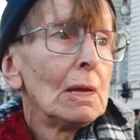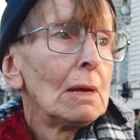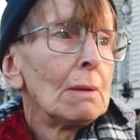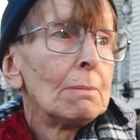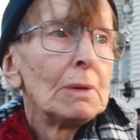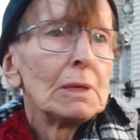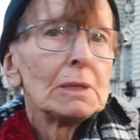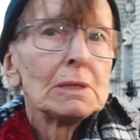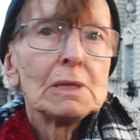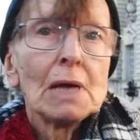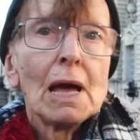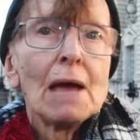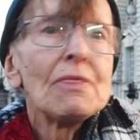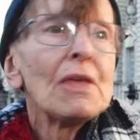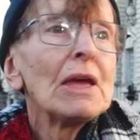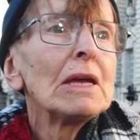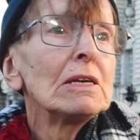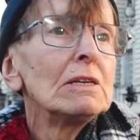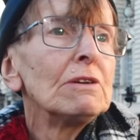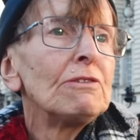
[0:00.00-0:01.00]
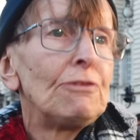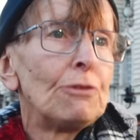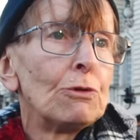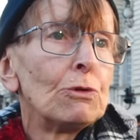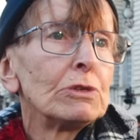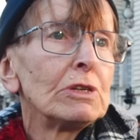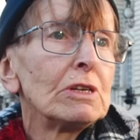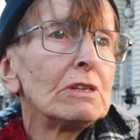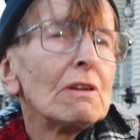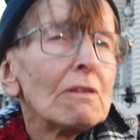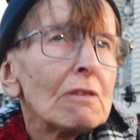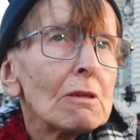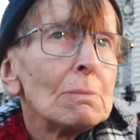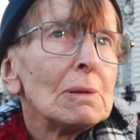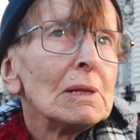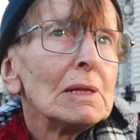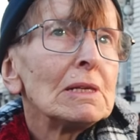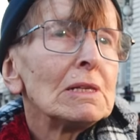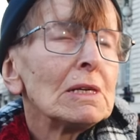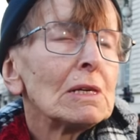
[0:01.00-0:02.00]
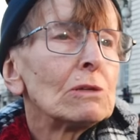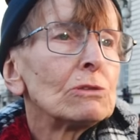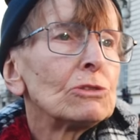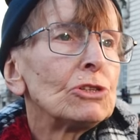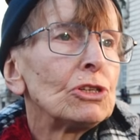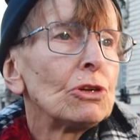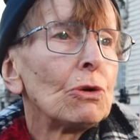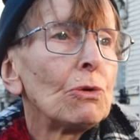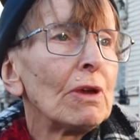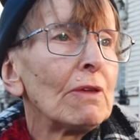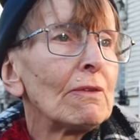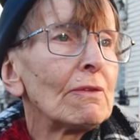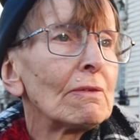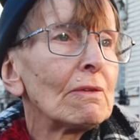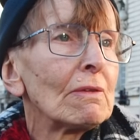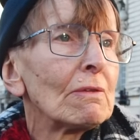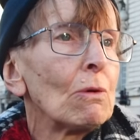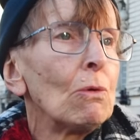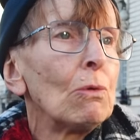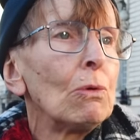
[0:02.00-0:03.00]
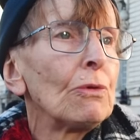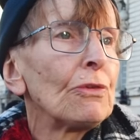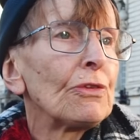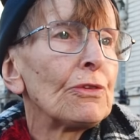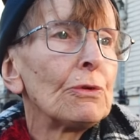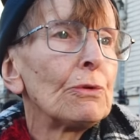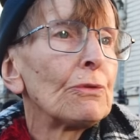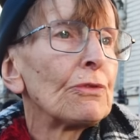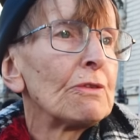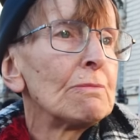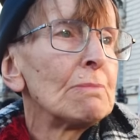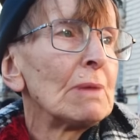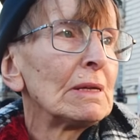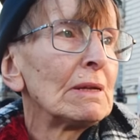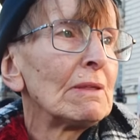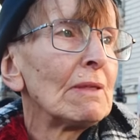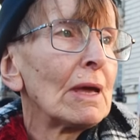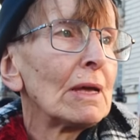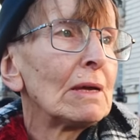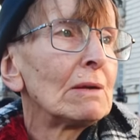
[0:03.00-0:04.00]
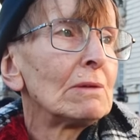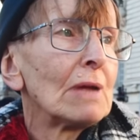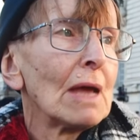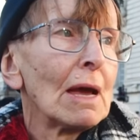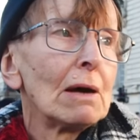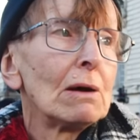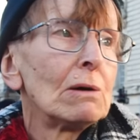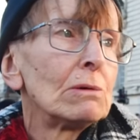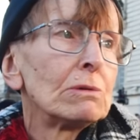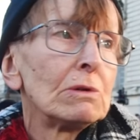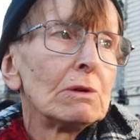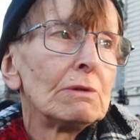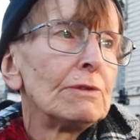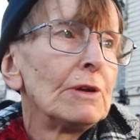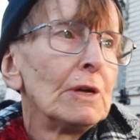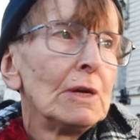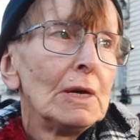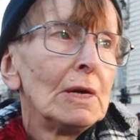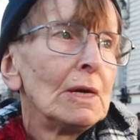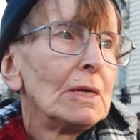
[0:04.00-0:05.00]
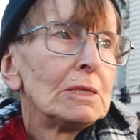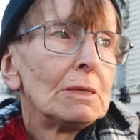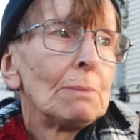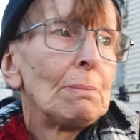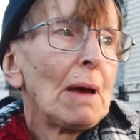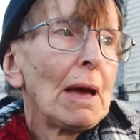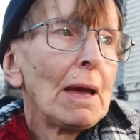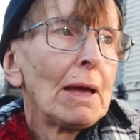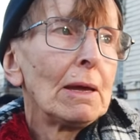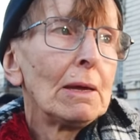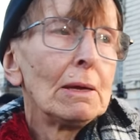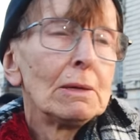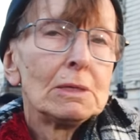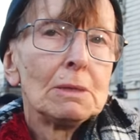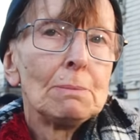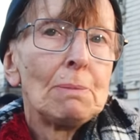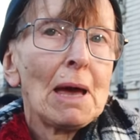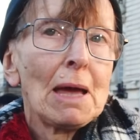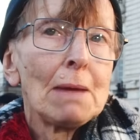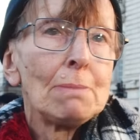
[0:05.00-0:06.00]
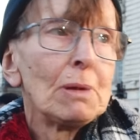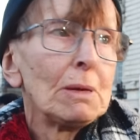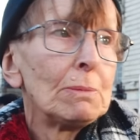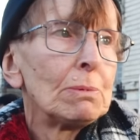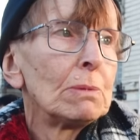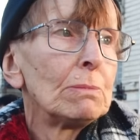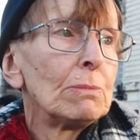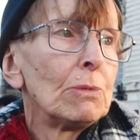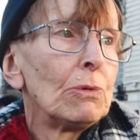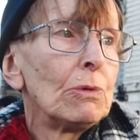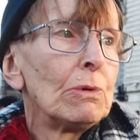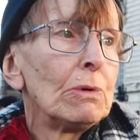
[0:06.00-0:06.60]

But and they can afford it. It's a political choice. There's all sorts of money they could get hold of to pay people more.